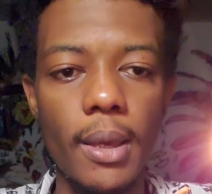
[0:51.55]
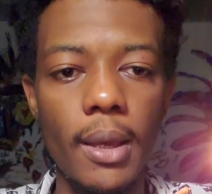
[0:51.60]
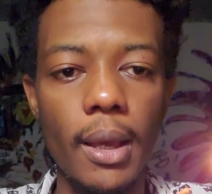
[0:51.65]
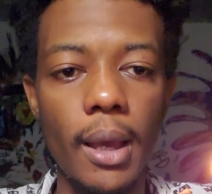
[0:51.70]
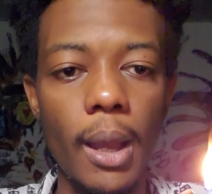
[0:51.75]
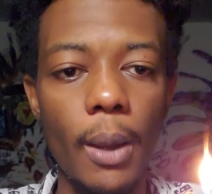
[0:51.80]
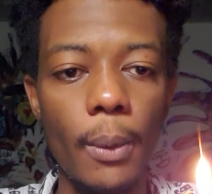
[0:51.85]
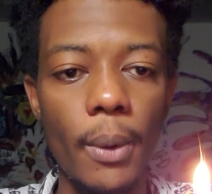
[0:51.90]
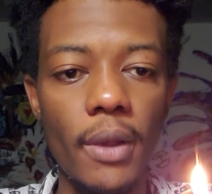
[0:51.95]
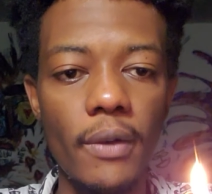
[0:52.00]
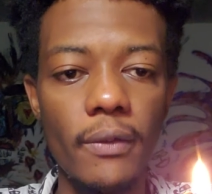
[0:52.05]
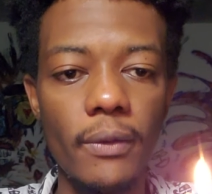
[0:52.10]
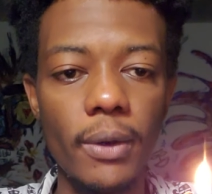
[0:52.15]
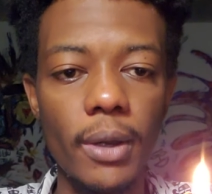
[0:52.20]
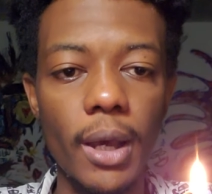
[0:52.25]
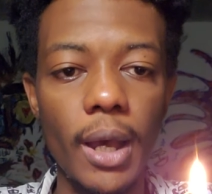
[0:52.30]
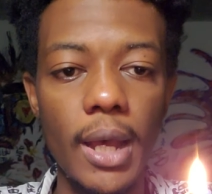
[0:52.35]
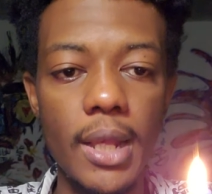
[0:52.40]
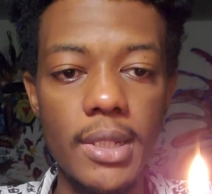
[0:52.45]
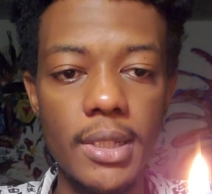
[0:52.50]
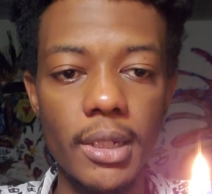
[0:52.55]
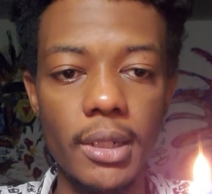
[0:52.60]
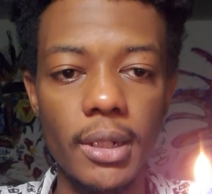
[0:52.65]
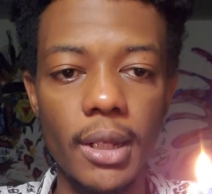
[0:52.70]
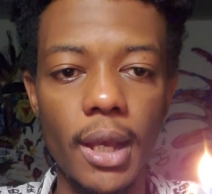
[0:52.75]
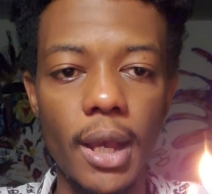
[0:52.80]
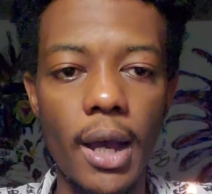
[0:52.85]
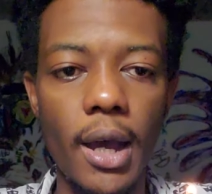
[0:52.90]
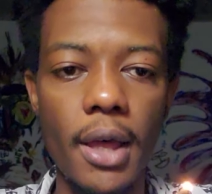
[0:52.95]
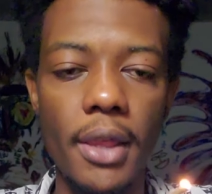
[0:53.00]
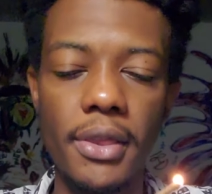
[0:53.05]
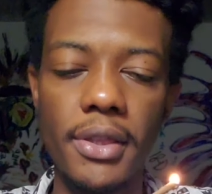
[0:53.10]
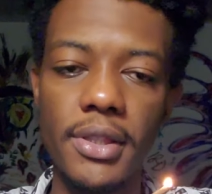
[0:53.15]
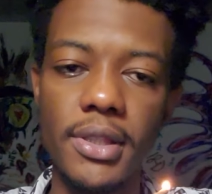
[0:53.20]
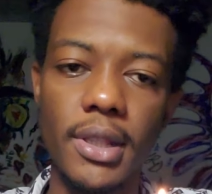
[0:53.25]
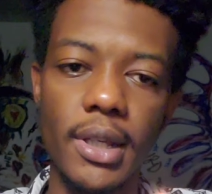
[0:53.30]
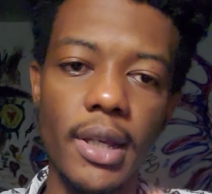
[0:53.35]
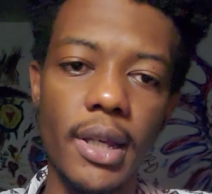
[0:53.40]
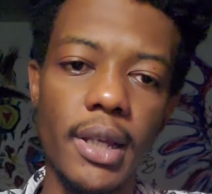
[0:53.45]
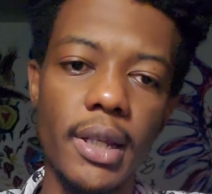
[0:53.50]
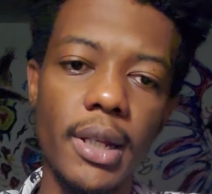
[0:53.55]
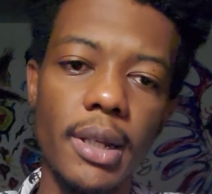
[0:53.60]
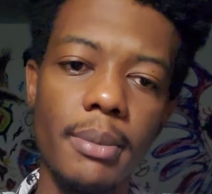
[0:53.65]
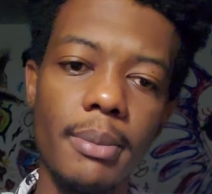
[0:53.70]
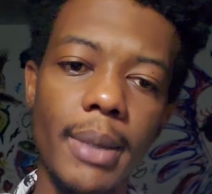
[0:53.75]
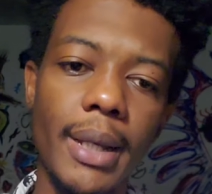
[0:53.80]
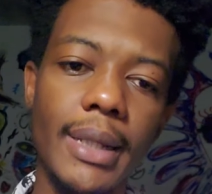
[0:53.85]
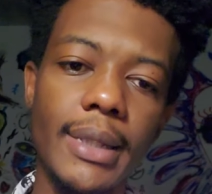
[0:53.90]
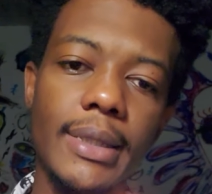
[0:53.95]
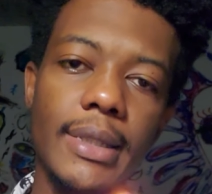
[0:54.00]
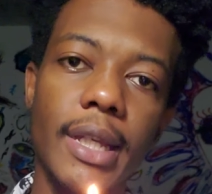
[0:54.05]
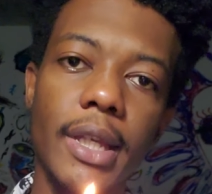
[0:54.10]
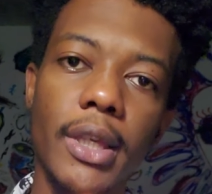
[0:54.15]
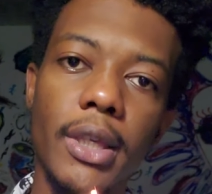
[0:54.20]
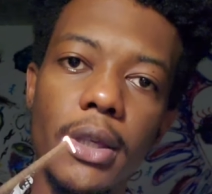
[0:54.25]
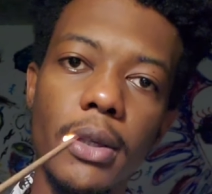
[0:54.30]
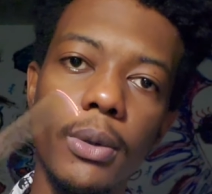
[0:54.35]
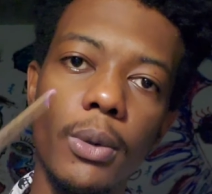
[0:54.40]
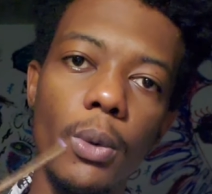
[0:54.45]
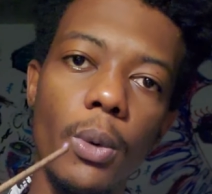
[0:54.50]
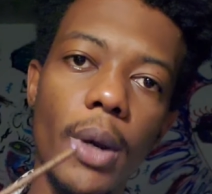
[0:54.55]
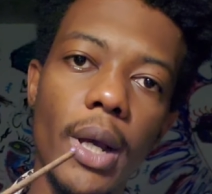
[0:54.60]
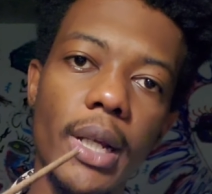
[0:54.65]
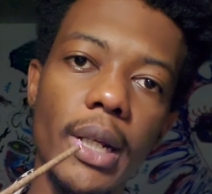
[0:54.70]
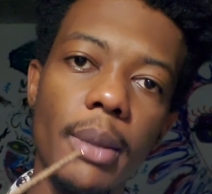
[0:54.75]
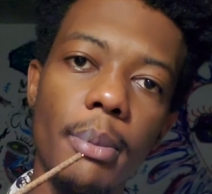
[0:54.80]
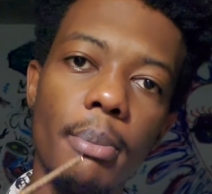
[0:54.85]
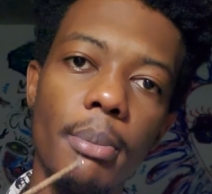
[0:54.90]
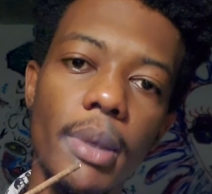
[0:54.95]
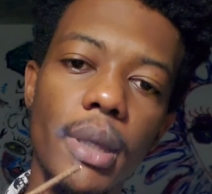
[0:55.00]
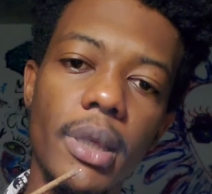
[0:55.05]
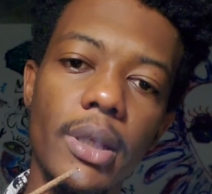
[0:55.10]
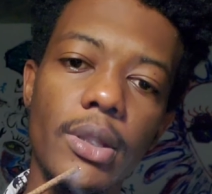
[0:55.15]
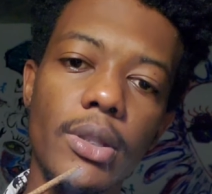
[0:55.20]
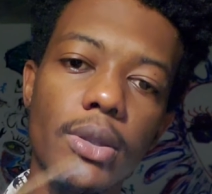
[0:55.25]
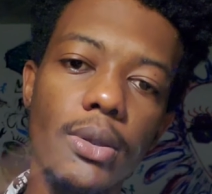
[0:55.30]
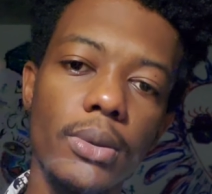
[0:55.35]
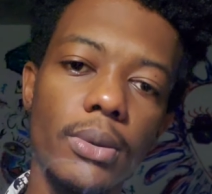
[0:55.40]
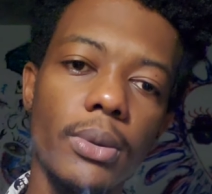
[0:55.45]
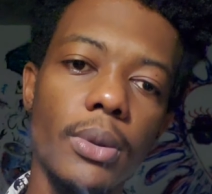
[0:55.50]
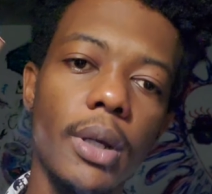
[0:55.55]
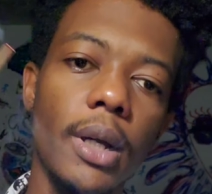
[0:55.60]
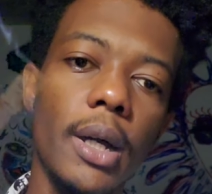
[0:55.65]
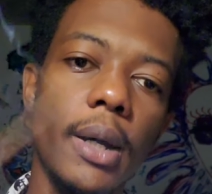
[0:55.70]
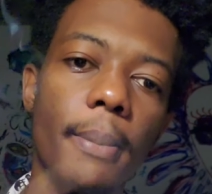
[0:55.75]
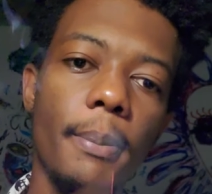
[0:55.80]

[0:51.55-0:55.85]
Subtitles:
However, as an earth sign, it might take you quite a bit to